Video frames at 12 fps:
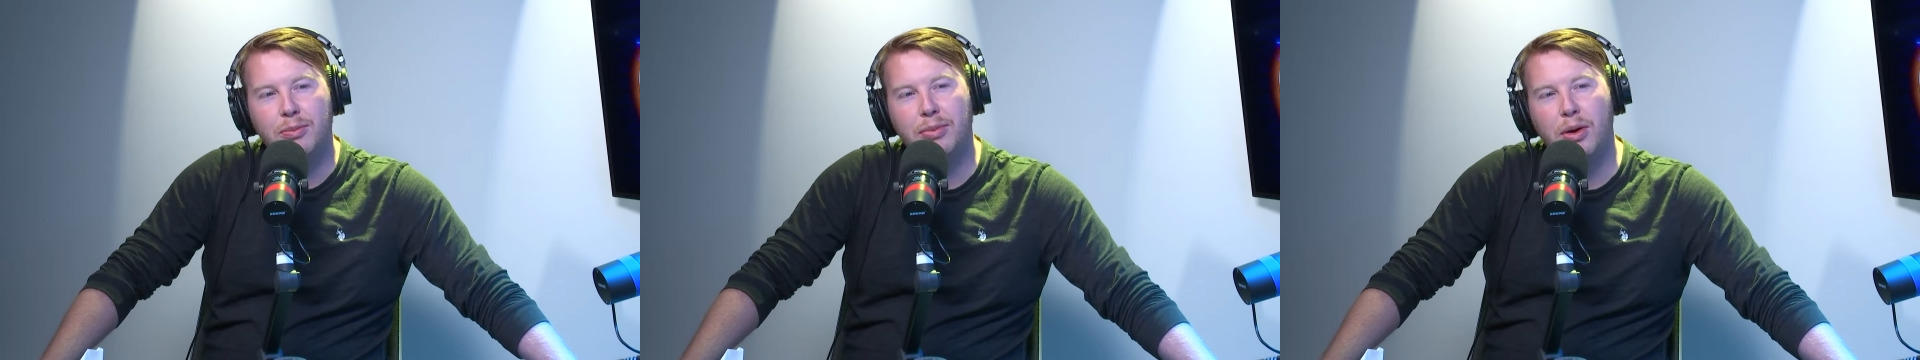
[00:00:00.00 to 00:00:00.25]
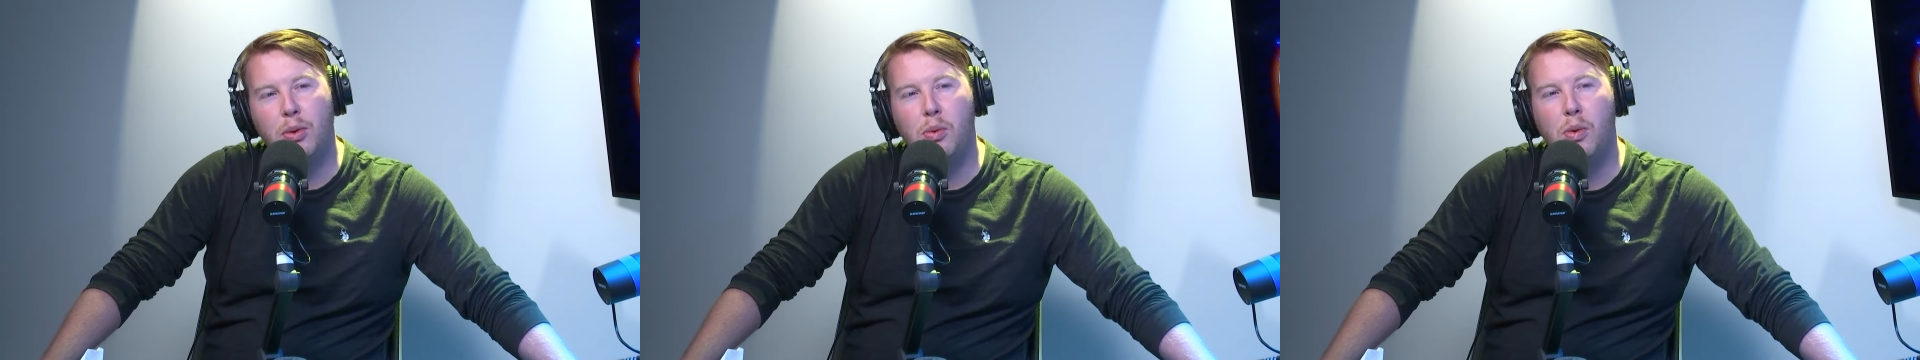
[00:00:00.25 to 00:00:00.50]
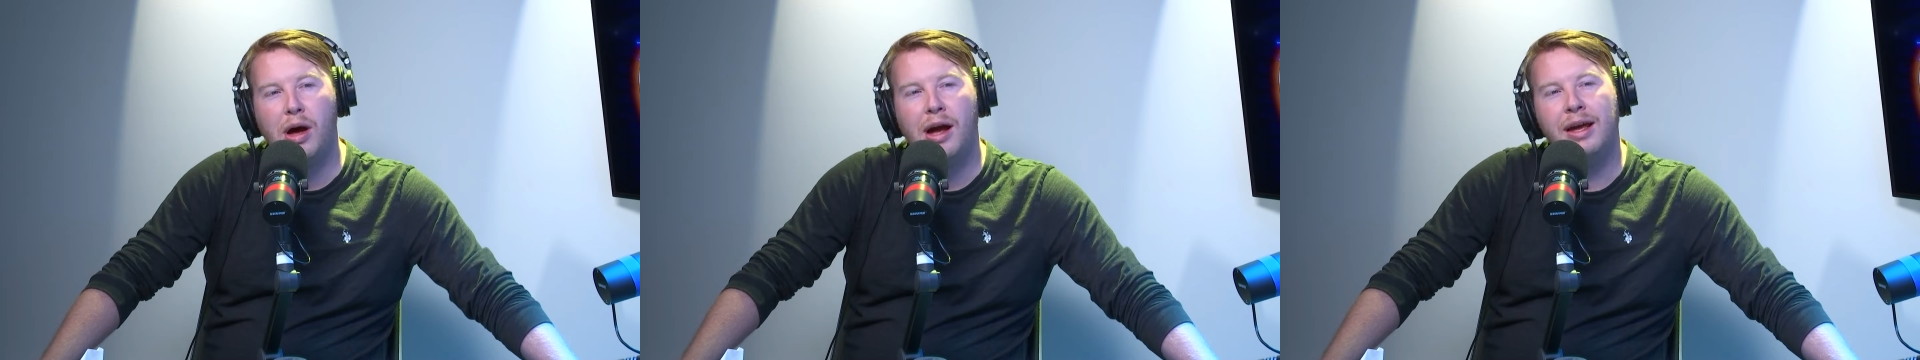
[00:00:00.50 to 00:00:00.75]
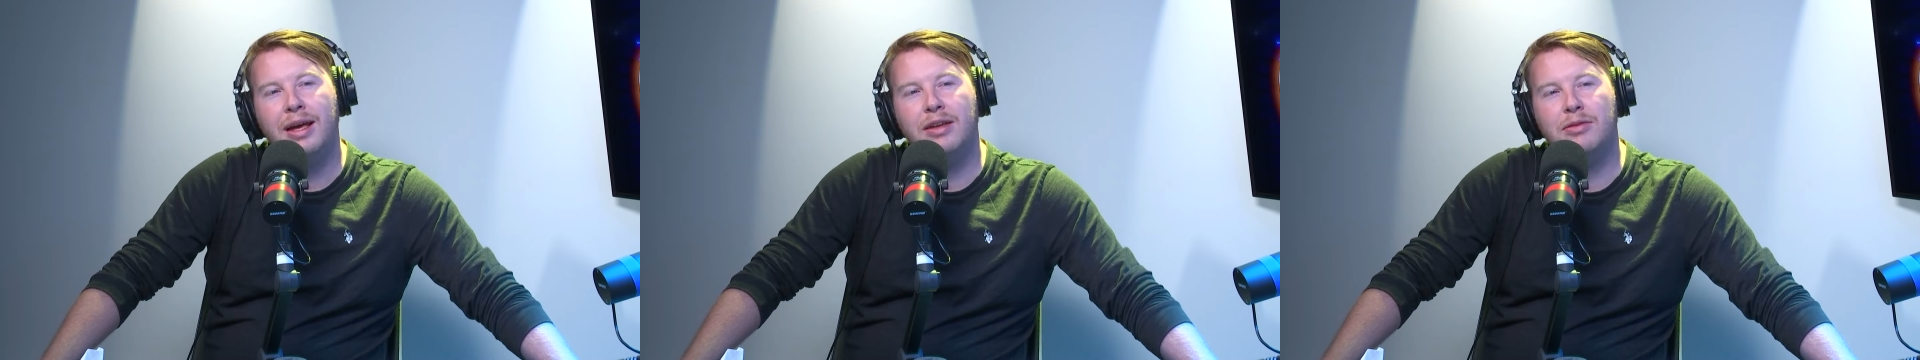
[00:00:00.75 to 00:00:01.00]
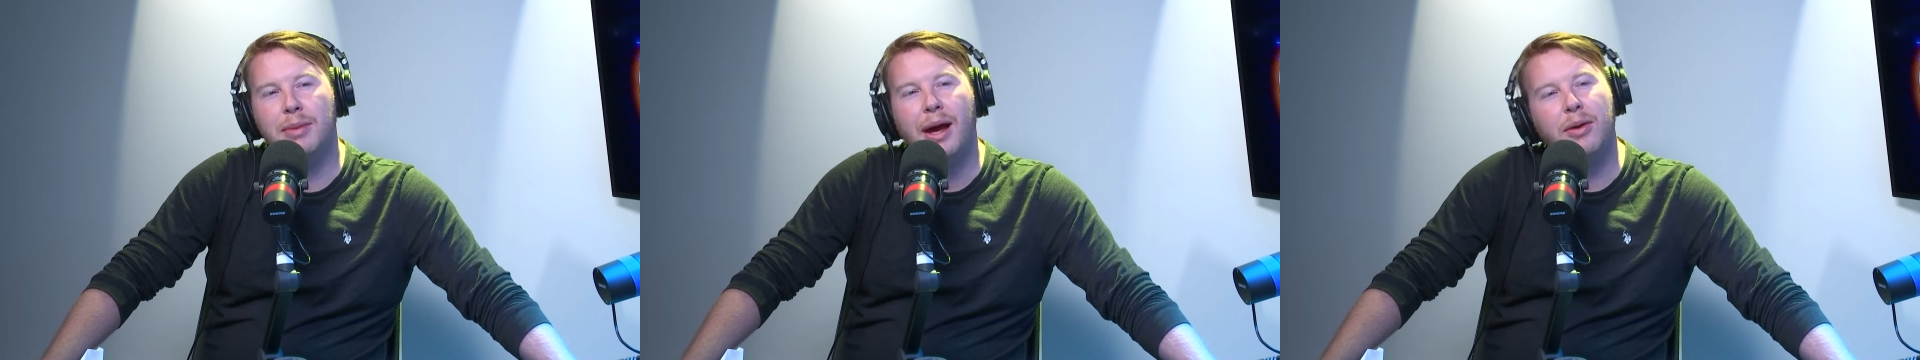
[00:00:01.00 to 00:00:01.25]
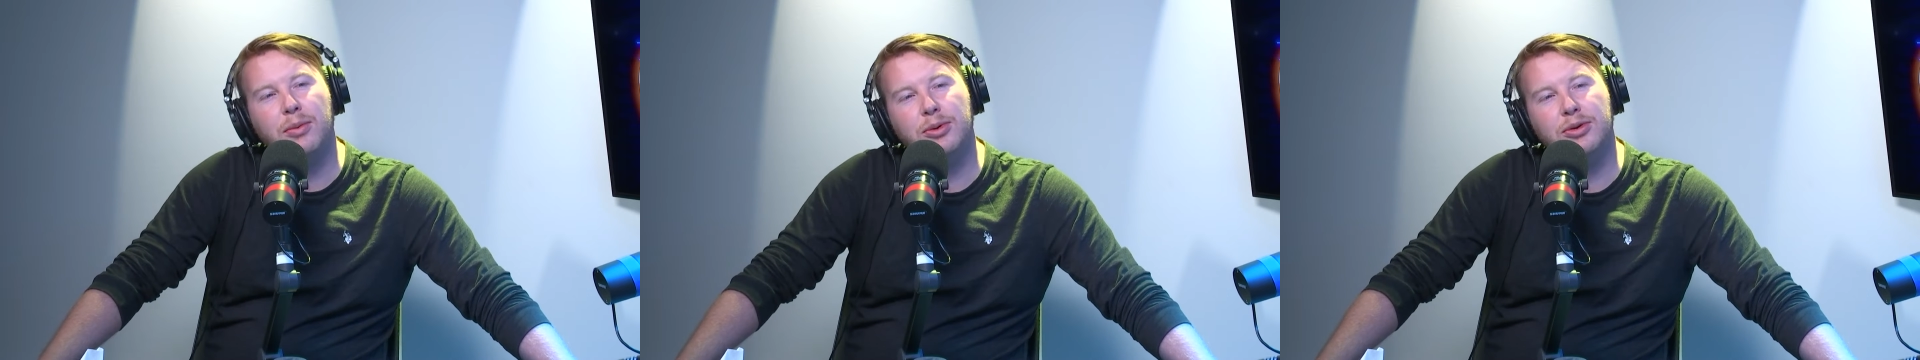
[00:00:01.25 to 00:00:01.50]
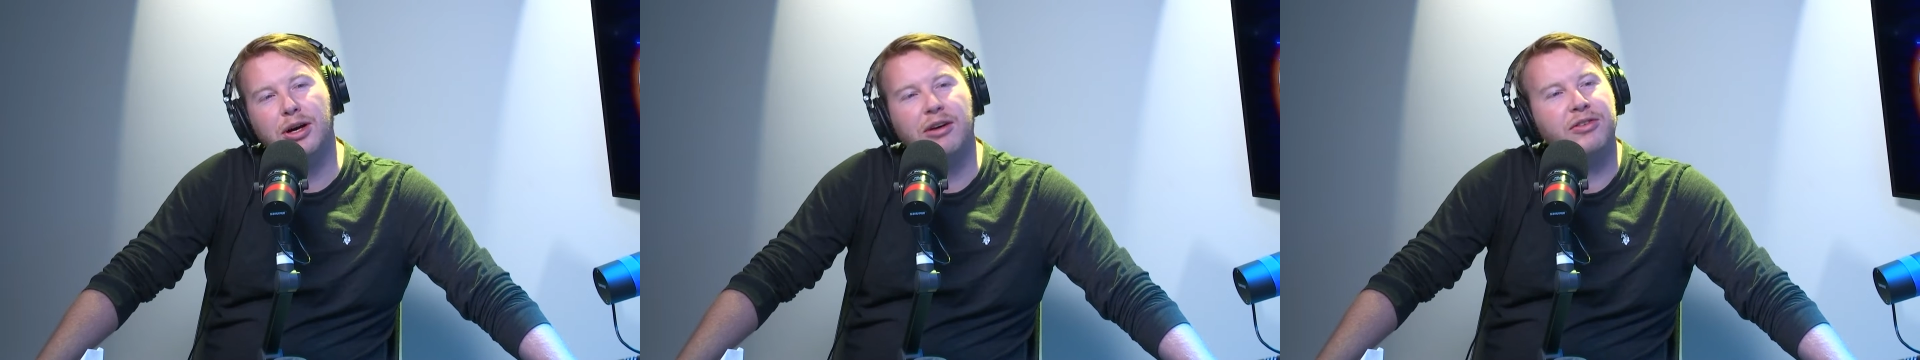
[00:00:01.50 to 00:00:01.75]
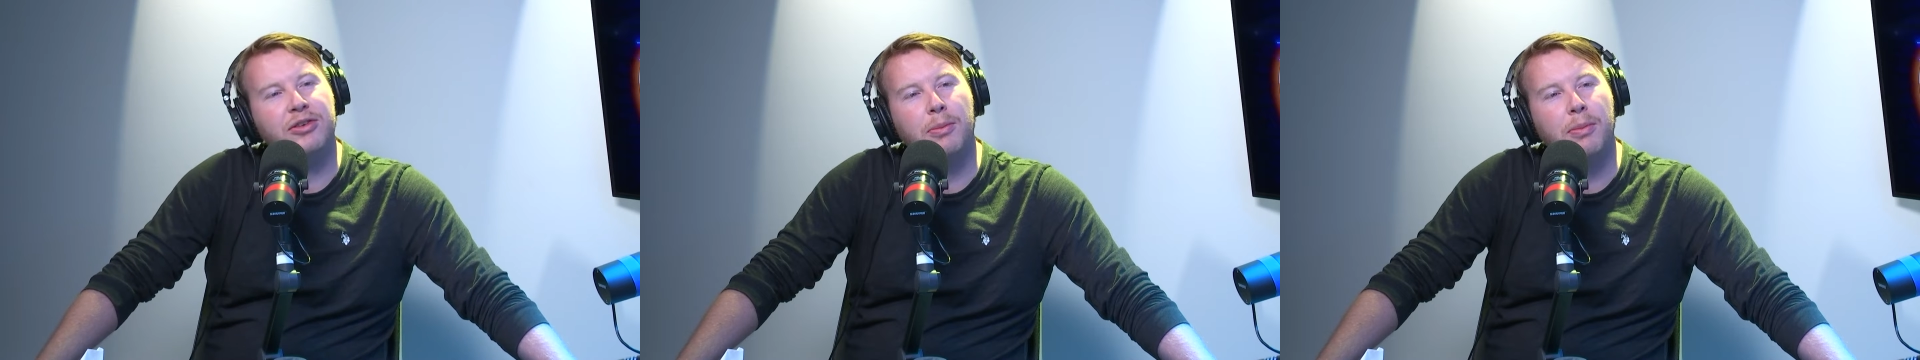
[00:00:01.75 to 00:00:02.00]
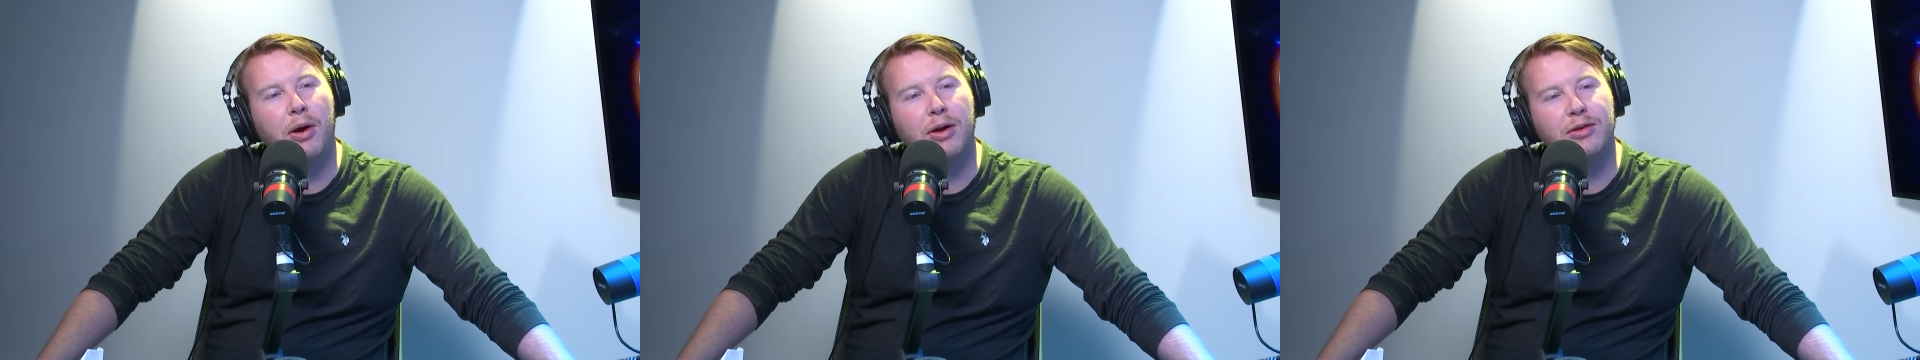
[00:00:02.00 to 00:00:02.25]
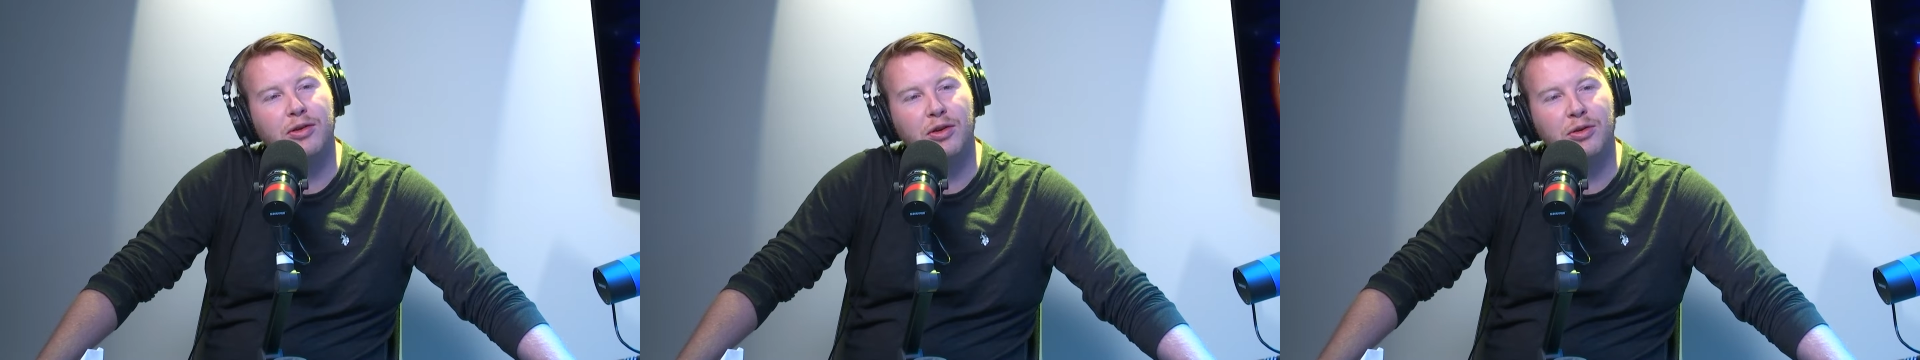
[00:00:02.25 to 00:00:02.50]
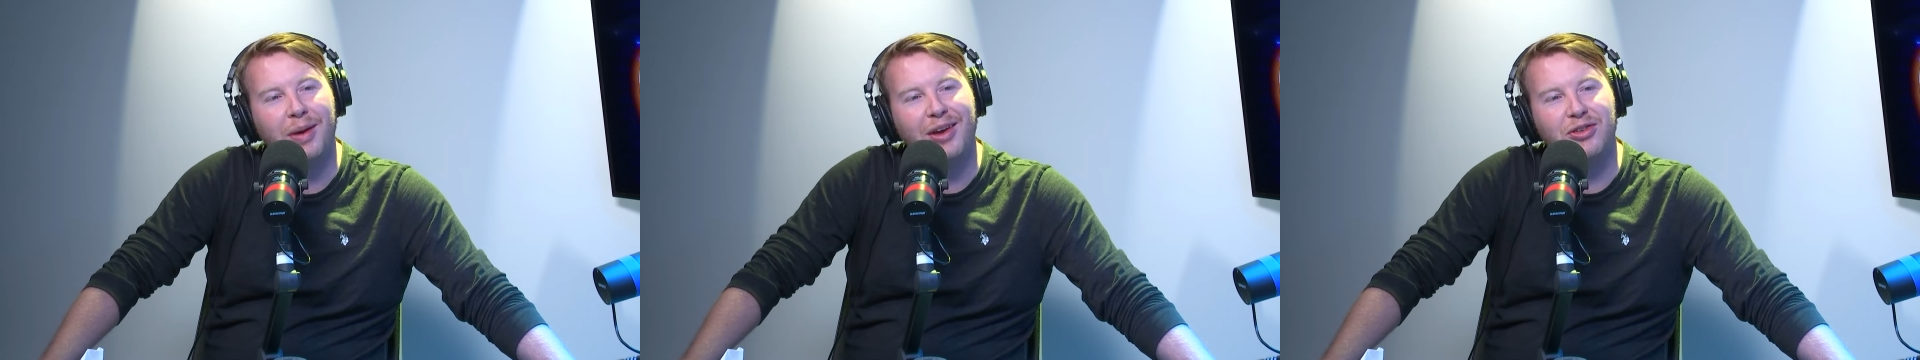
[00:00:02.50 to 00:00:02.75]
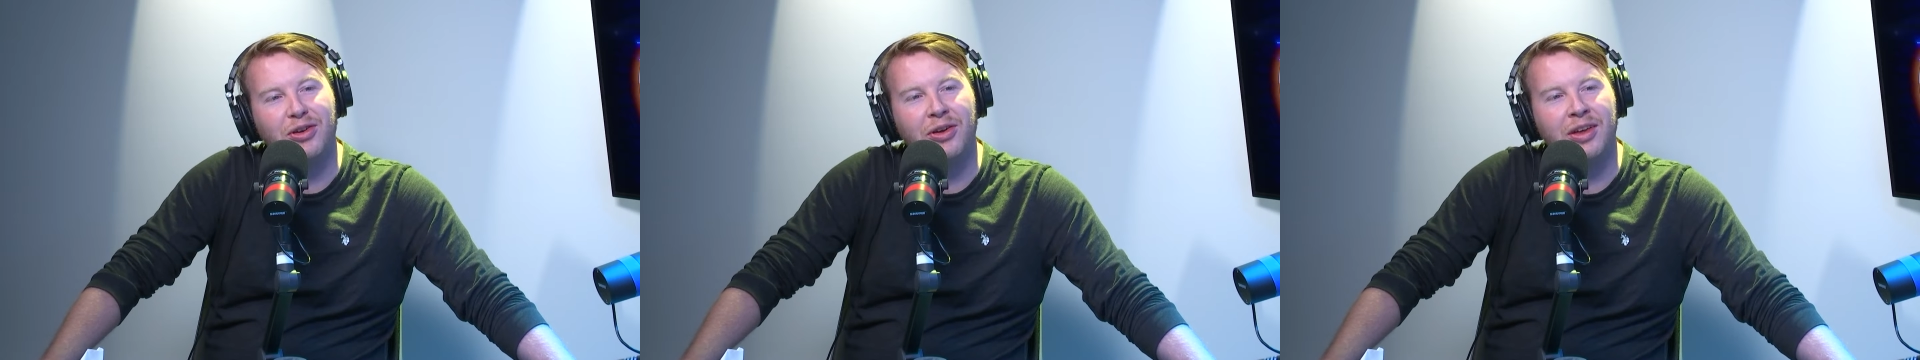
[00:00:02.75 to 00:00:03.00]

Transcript: But why is Maya Rudolph's part so special?